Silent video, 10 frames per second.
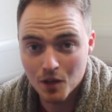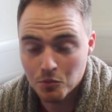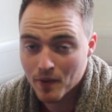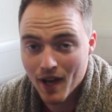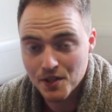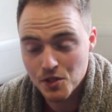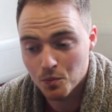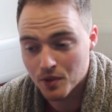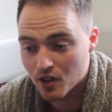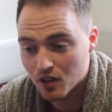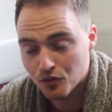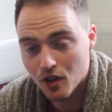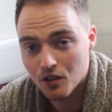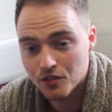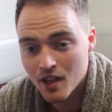I put my hands up and got
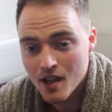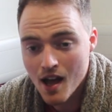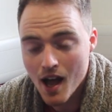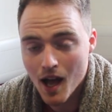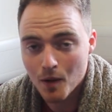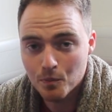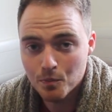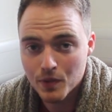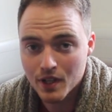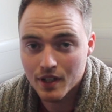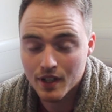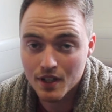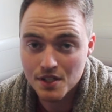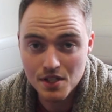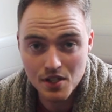involved, be it in
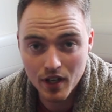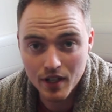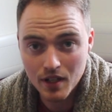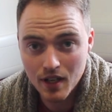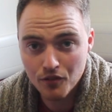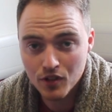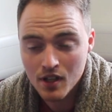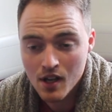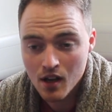a society level.